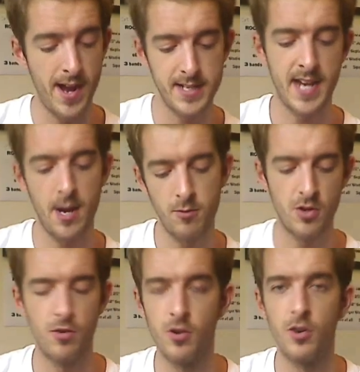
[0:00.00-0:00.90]
or write
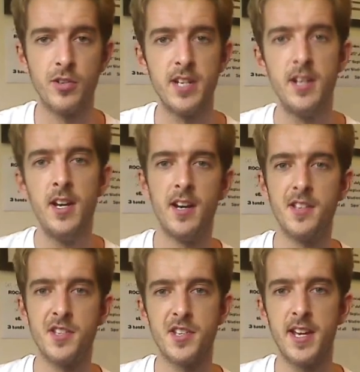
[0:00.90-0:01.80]
down your order
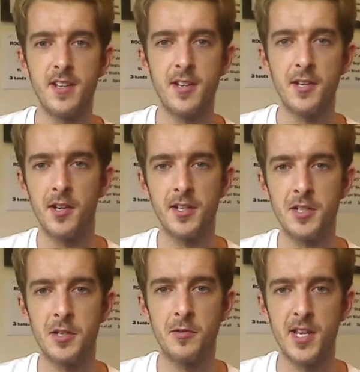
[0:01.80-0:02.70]
and say you're going
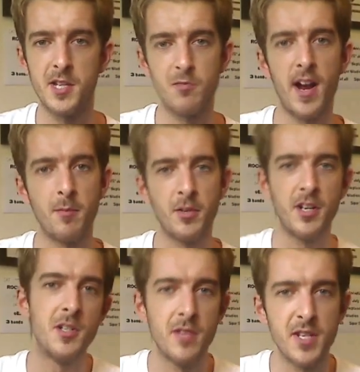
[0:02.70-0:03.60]
to do this, right,
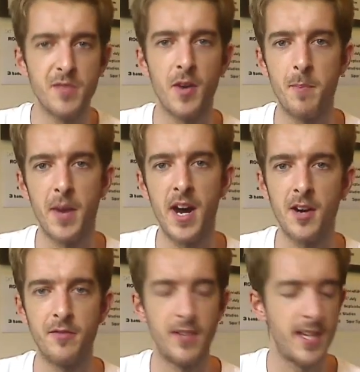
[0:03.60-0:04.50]
I'm going to do this for a
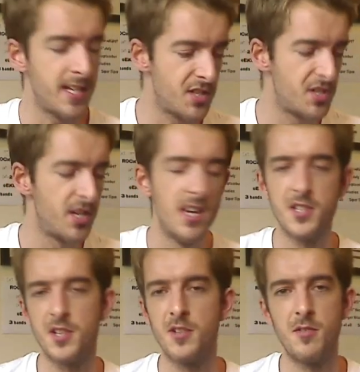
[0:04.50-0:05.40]
bar of each,
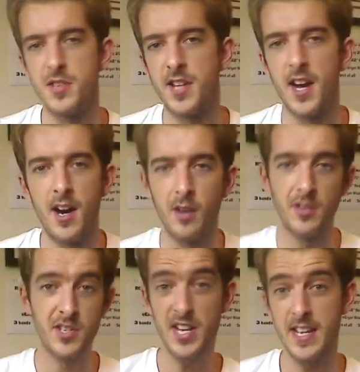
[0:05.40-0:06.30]
so you
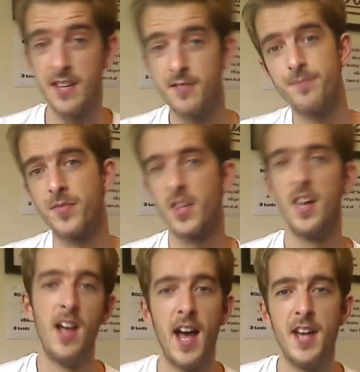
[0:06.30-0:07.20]
start on C
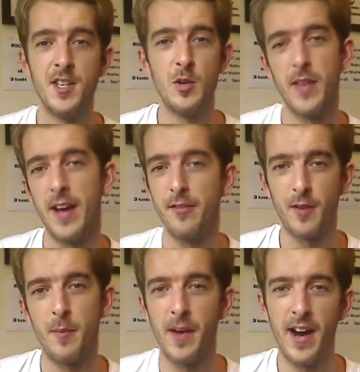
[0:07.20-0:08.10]
and do
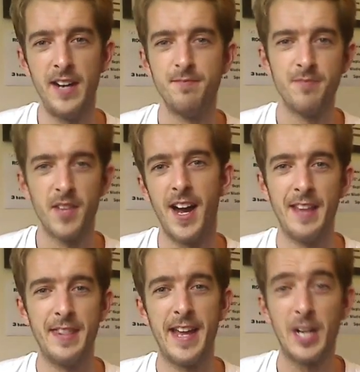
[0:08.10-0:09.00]
that for a bar
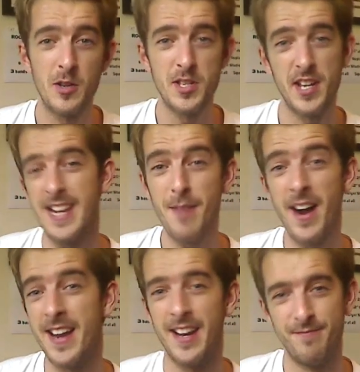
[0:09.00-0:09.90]
and then go to
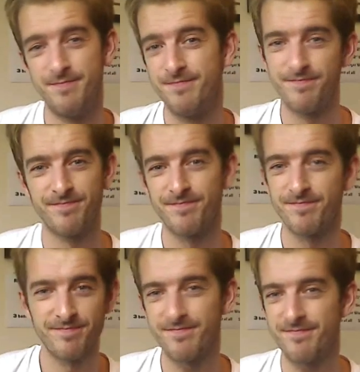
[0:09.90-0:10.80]
E minor
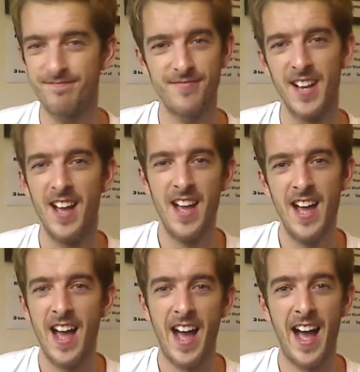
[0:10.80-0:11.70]

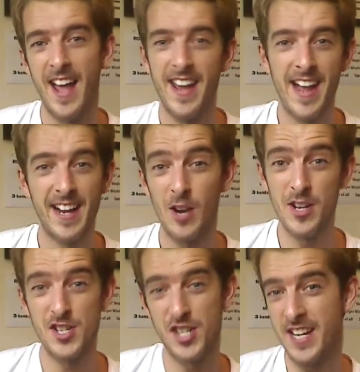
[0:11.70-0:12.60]
and then
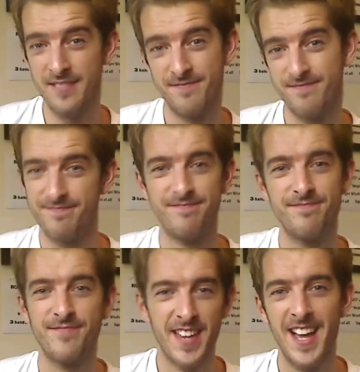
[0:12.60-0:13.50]
go to G
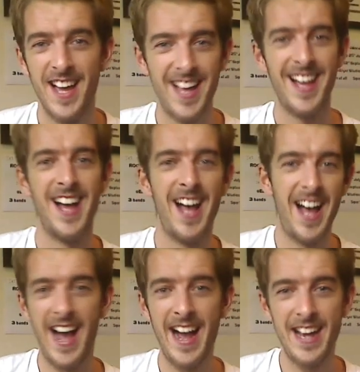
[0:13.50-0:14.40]

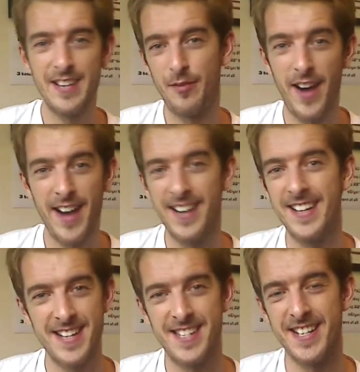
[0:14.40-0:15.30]
and
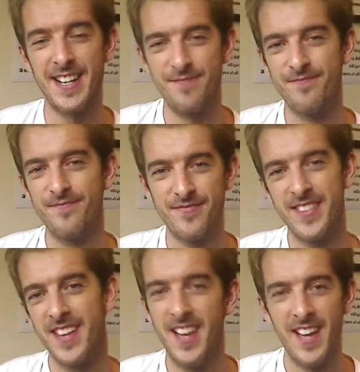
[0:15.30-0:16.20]
finally a D
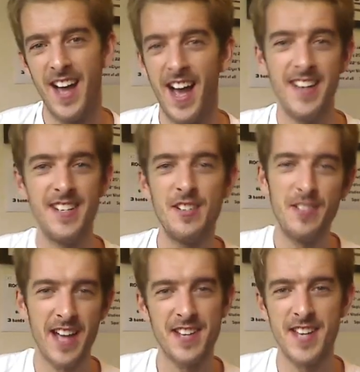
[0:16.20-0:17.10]
and
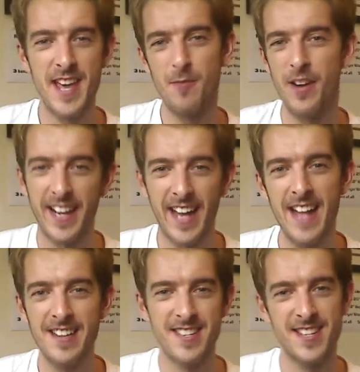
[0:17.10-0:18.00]
you do that same one
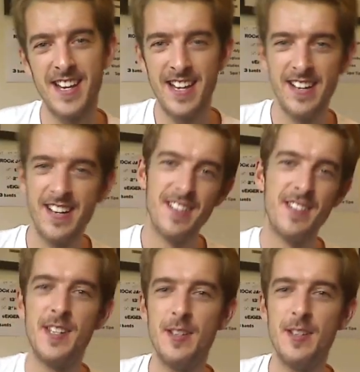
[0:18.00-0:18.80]
again, C